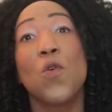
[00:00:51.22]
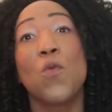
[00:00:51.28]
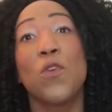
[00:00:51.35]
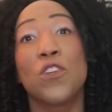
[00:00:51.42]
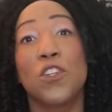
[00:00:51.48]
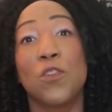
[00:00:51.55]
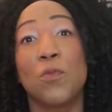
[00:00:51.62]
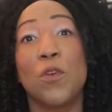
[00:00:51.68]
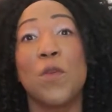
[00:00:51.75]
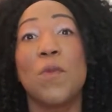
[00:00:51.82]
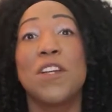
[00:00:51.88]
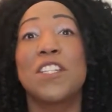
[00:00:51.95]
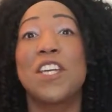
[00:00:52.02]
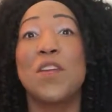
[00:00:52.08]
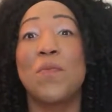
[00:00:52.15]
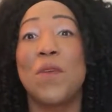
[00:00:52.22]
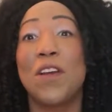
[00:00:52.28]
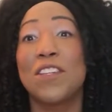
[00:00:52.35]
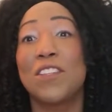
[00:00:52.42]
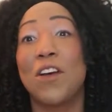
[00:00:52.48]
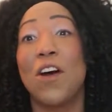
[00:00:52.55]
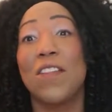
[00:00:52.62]
which is pretty much
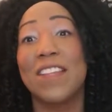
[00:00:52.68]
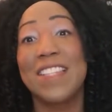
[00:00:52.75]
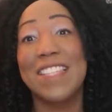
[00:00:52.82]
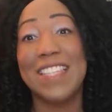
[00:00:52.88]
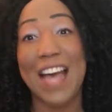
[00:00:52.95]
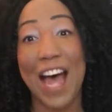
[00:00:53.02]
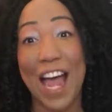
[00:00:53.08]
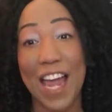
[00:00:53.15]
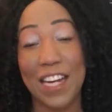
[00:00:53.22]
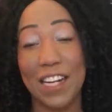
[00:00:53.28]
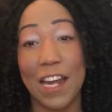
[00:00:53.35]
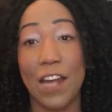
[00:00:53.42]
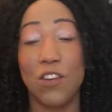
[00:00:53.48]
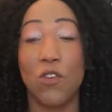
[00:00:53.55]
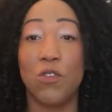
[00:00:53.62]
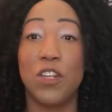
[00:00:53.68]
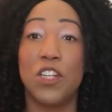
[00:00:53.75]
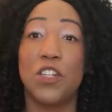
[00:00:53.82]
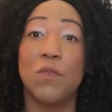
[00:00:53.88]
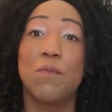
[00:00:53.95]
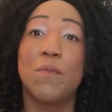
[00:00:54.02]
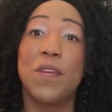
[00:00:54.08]
keeping us all inside. And I don't
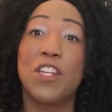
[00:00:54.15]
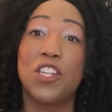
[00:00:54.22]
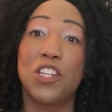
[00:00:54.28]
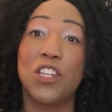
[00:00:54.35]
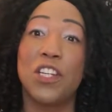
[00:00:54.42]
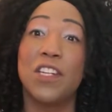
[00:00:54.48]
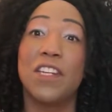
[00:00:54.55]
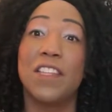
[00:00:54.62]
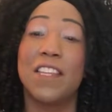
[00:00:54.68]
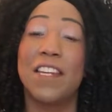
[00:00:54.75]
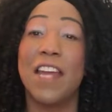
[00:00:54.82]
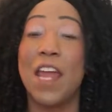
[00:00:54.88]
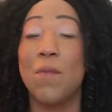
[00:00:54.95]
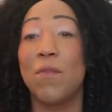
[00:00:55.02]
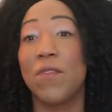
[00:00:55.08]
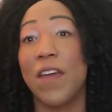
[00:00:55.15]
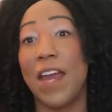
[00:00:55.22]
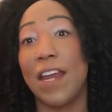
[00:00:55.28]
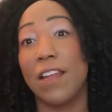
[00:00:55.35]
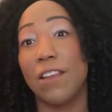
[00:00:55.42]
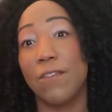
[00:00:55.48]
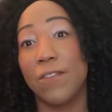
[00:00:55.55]
need to mention the name of
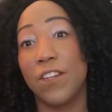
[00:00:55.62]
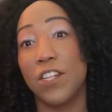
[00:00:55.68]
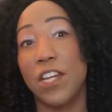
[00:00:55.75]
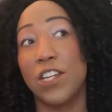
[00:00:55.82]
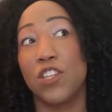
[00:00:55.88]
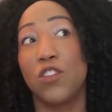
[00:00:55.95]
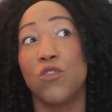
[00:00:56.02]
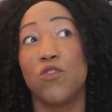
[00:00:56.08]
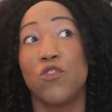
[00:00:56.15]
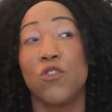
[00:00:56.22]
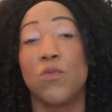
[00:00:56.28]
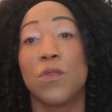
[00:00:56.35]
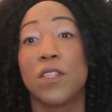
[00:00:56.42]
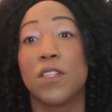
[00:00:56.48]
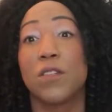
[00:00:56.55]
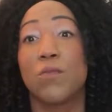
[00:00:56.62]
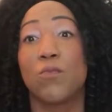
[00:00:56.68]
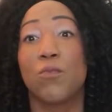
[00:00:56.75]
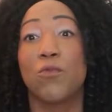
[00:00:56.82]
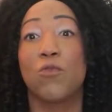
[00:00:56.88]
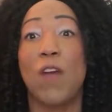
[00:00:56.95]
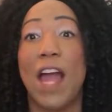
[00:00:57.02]
that elephant, as YouTube is
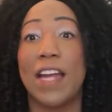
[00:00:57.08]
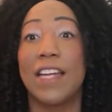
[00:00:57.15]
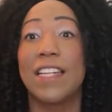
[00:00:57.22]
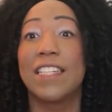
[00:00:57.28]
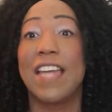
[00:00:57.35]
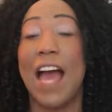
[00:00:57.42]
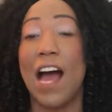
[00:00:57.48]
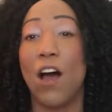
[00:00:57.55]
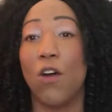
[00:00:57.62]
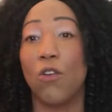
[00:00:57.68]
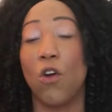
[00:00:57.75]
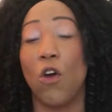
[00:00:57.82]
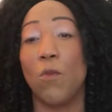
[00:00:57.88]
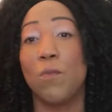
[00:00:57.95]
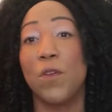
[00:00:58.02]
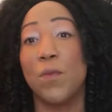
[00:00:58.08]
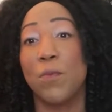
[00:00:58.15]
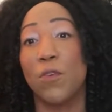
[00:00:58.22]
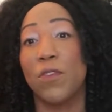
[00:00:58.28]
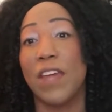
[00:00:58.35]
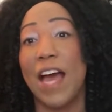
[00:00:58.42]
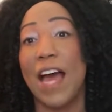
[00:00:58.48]
cracking down on
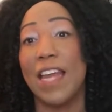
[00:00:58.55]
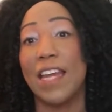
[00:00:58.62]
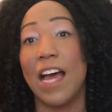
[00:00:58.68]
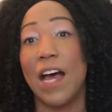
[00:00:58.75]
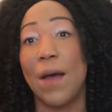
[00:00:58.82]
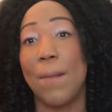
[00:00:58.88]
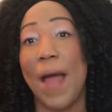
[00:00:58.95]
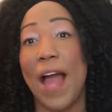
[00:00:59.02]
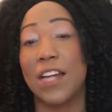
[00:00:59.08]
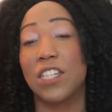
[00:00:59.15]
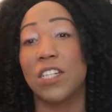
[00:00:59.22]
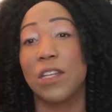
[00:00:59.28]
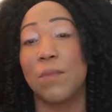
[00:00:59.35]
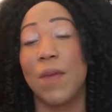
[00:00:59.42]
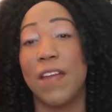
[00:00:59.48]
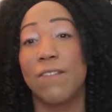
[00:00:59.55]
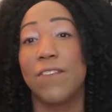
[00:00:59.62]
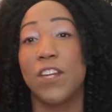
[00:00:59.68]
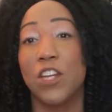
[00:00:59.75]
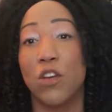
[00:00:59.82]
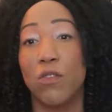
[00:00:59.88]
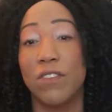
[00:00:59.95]
people that actually make
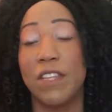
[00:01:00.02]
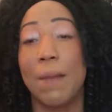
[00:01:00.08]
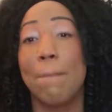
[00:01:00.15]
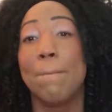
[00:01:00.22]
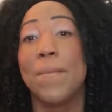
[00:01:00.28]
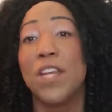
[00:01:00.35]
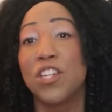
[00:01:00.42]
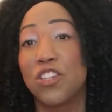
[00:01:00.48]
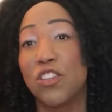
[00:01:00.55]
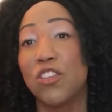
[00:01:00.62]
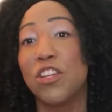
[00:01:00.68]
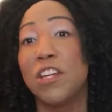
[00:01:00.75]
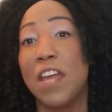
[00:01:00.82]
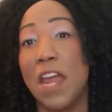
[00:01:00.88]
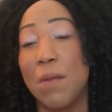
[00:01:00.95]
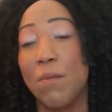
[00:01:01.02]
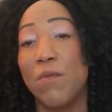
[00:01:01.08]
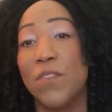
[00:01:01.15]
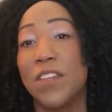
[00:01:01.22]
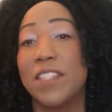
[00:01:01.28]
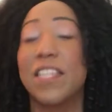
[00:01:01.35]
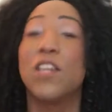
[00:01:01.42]
videos that mention the name
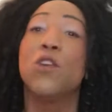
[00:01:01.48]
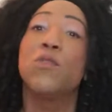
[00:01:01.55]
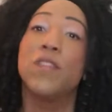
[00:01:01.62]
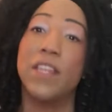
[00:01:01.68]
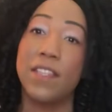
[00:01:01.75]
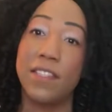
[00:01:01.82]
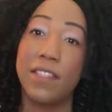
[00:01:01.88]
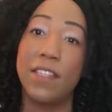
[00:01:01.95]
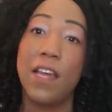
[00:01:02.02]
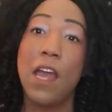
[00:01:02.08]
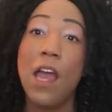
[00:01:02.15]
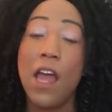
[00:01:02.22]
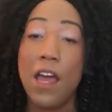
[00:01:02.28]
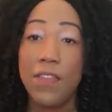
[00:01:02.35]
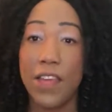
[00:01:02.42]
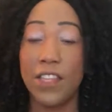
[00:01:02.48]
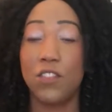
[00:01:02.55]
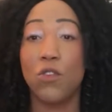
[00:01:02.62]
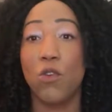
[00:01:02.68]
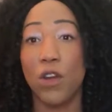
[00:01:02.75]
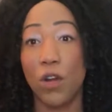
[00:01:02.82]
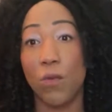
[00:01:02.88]
of this illness that's
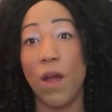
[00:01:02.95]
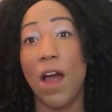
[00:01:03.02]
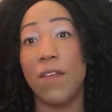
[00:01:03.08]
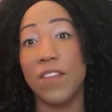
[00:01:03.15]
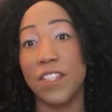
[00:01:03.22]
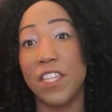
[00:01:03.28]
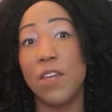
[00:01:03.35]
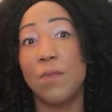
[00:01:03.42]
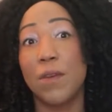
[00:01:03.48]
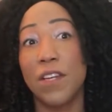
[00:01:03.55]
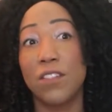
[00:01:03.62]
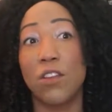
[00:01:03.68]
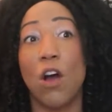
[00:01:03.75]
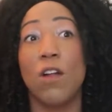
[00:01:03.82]
going around, that's keeping us